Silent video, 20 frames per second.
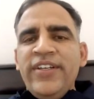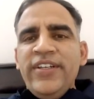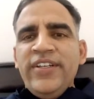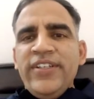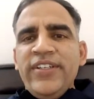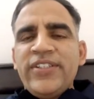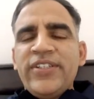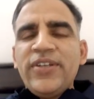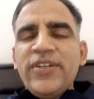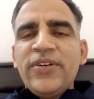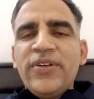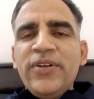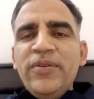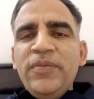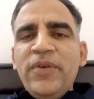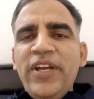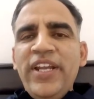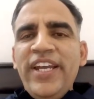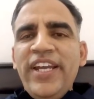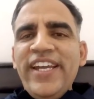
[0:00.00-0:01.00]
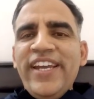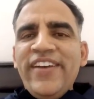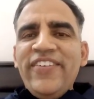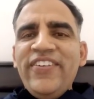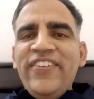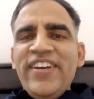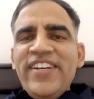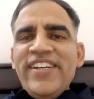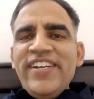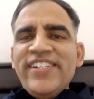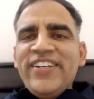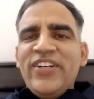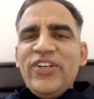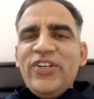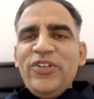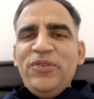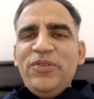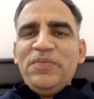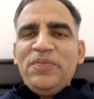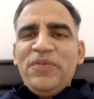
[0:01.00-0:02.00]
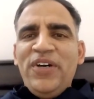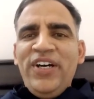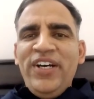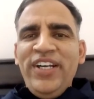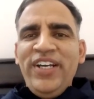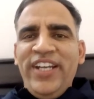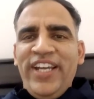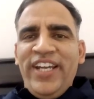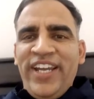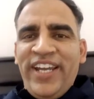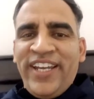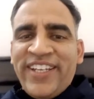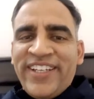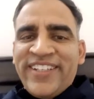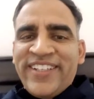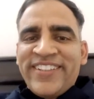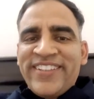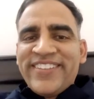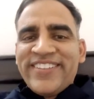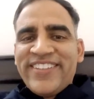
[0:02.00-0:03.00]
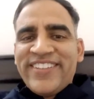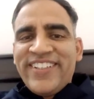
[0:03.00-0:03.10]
So, good morning, everyone. Good morning.